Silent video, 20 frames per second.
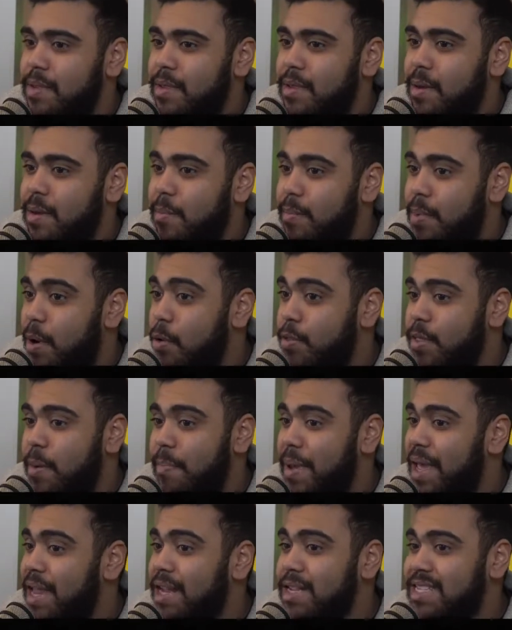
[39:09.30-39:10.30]
The
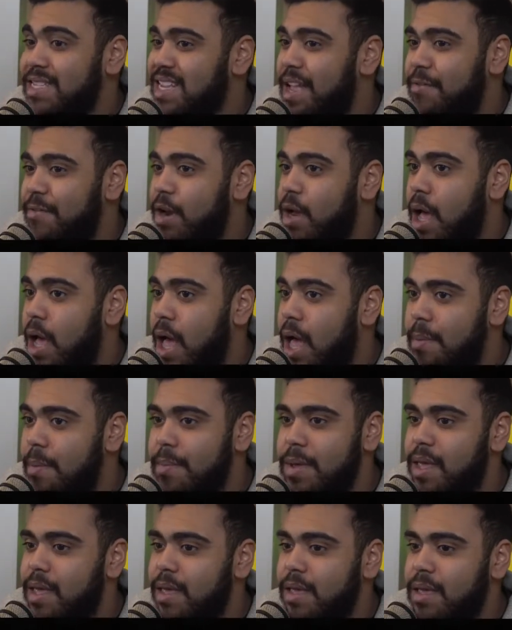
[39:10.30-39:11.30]
beta's never
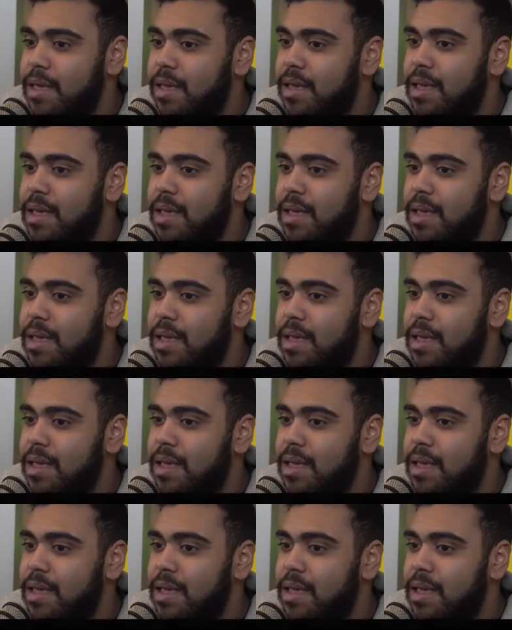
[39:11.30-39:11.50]
coming.